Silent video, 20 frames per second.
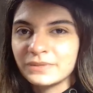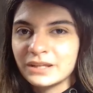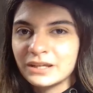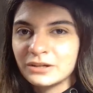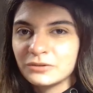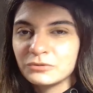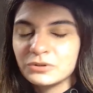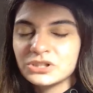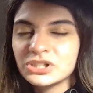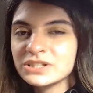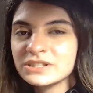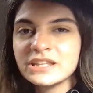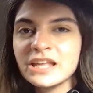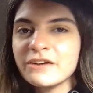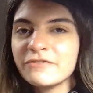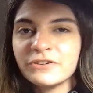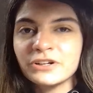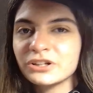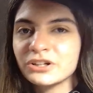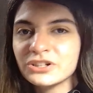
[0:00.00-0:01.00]
which is
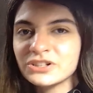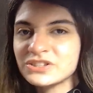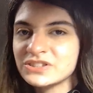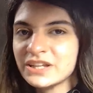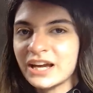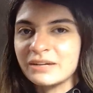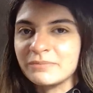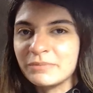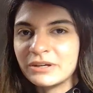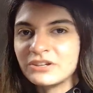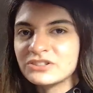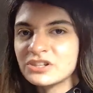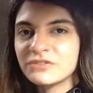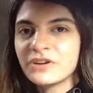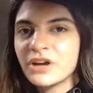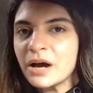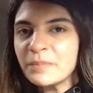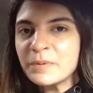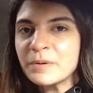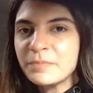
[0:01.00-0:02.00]
never a good sign, because if you're
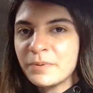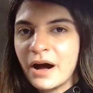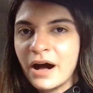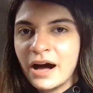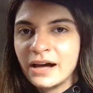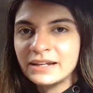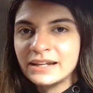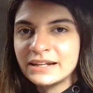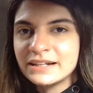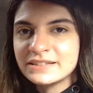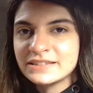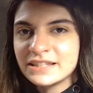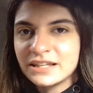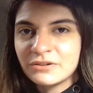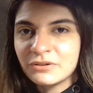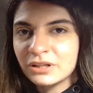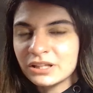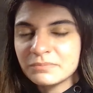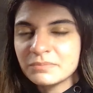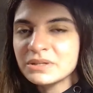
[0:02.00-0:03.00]
up a pawn and it's
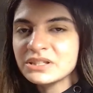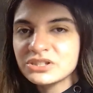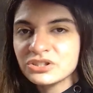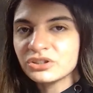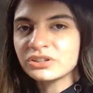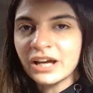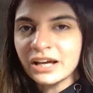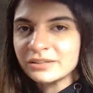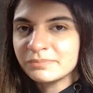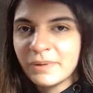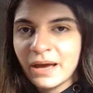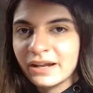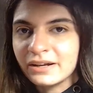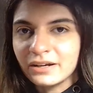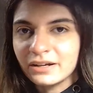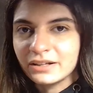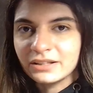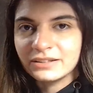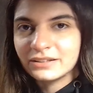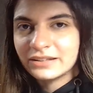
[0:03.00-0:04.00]
equal, it means you're not better.
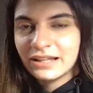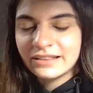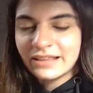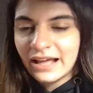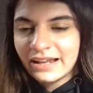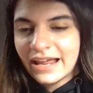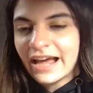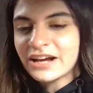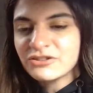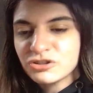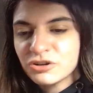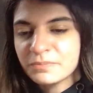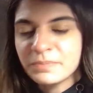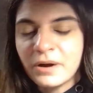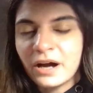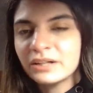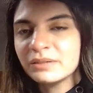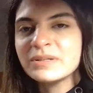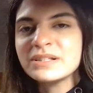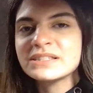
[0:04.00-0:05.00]
It is that extra
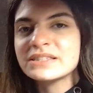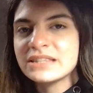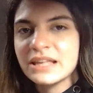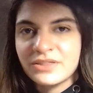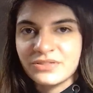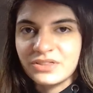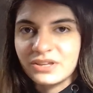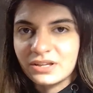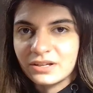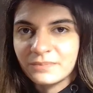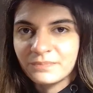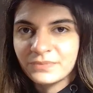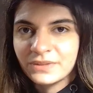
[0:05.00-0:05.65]
pawn means nothing.